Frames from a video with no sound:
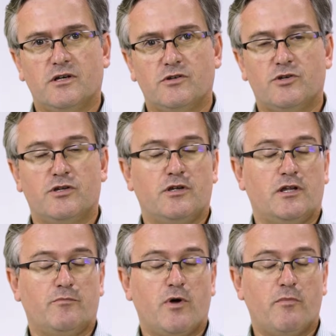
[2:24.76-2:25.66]
You can get a
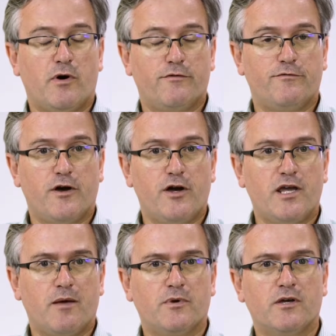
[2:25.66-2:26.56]
mobile phone
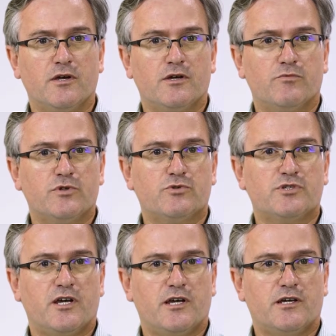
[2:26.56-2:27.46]
app which will
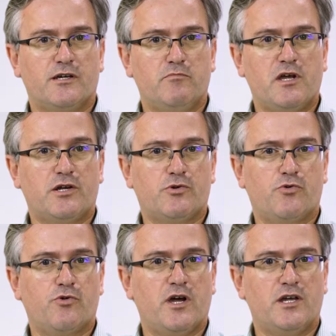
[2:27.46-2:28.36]
take a medical
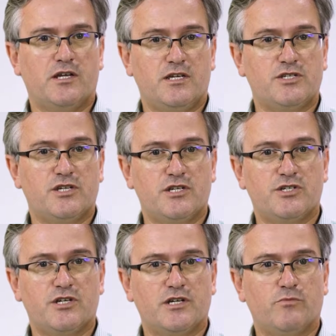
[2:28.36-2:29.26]
grade
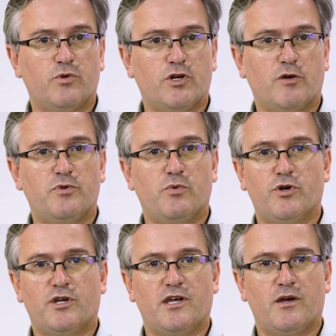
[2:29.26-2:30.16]
ECG and will help you
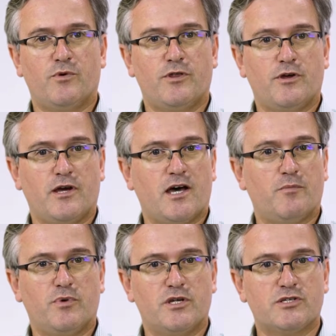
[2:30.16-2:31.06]
work out whether your
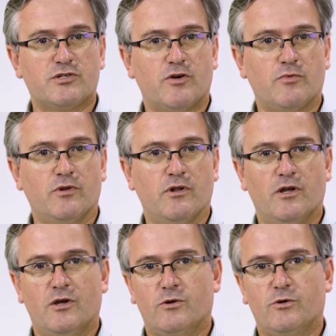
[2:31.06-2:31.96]
heartbeat's normal
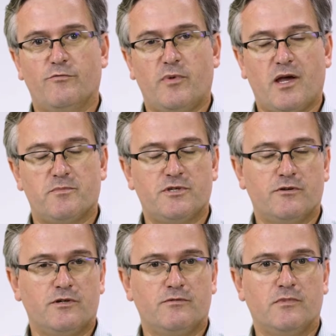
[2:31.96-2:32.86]
or if perhaps you're
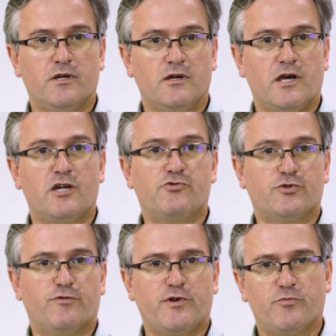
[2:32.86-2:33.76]
in atrial
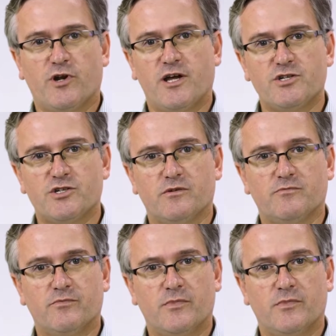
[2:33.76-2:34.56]
fibrillation.